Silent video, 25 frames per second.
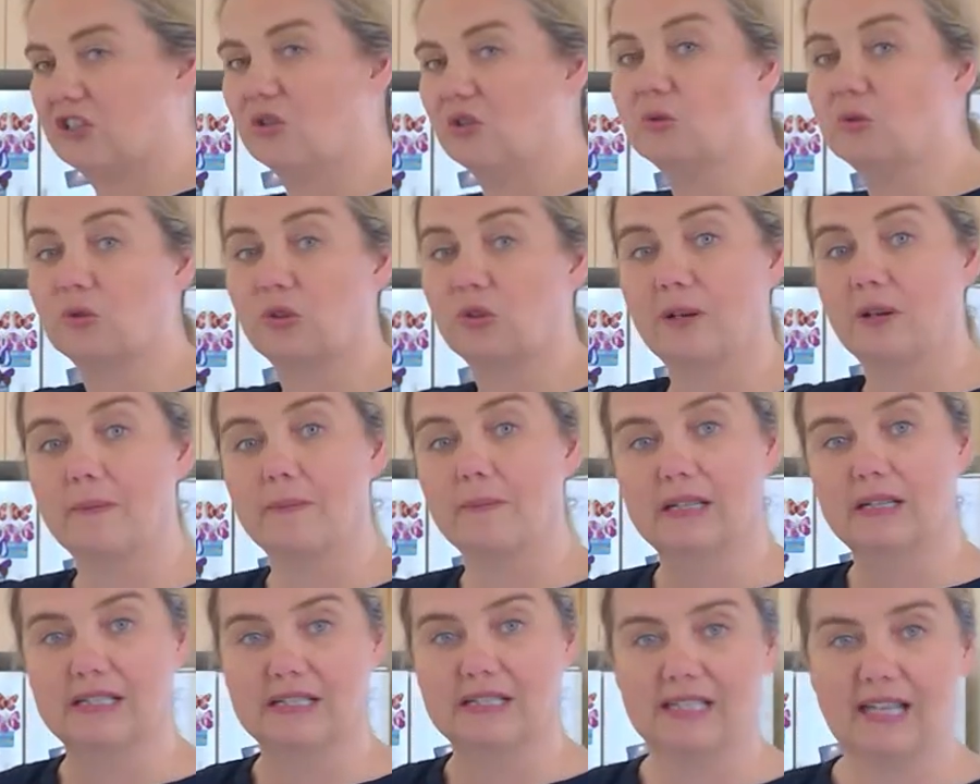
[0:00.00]
to do is we're going to
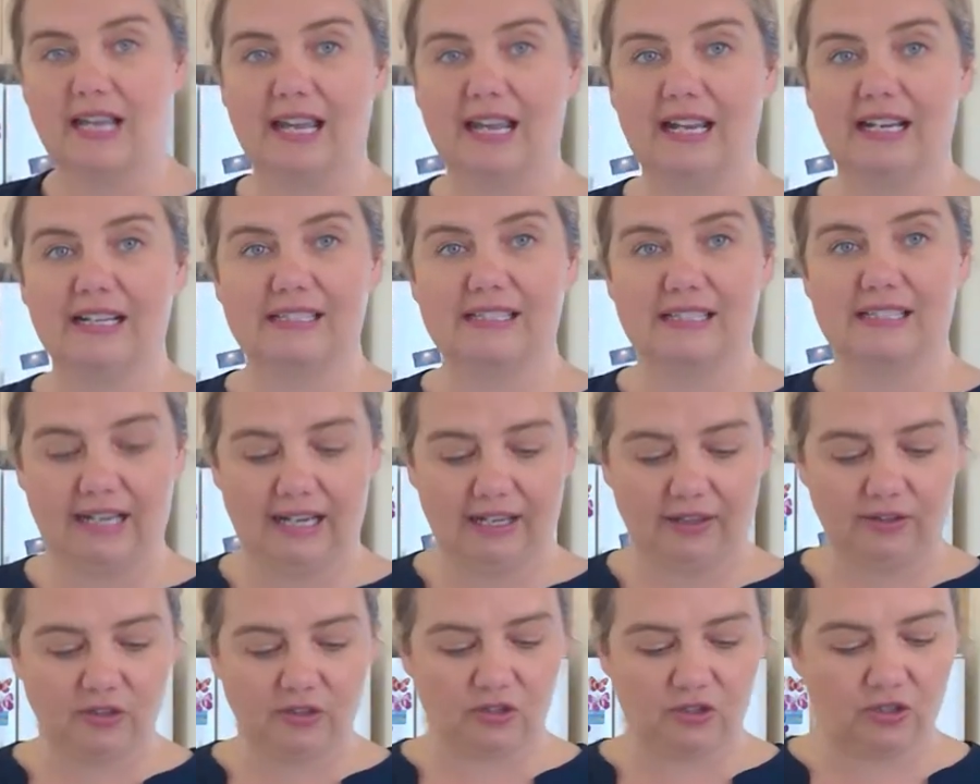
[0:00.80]
mix the eggs and
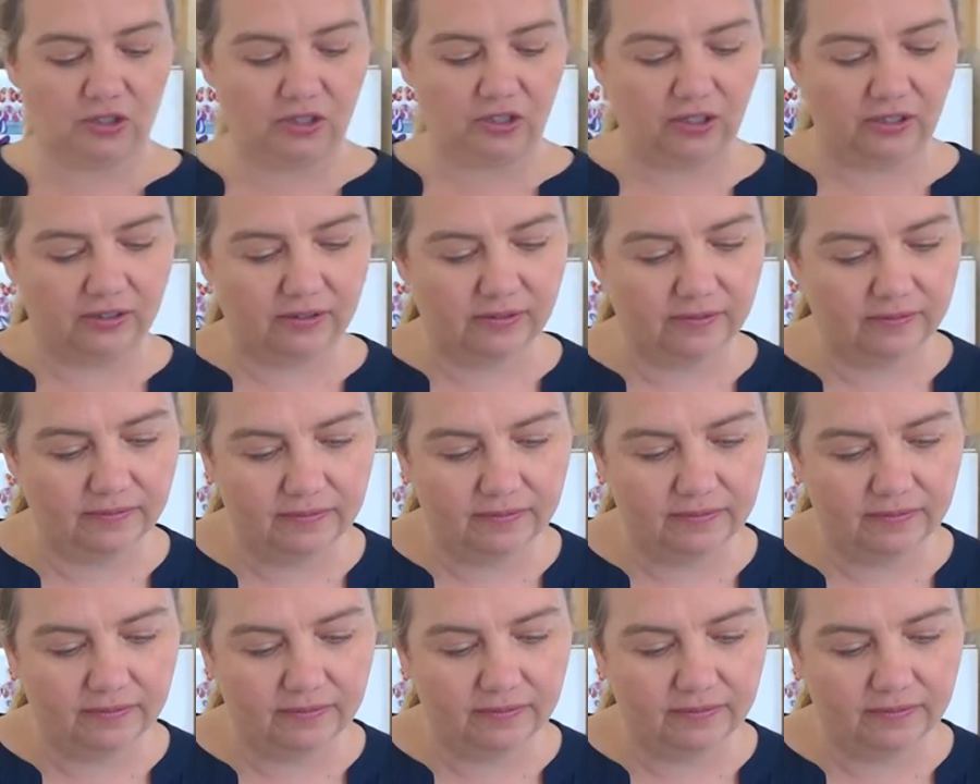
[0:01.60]
add the sugar.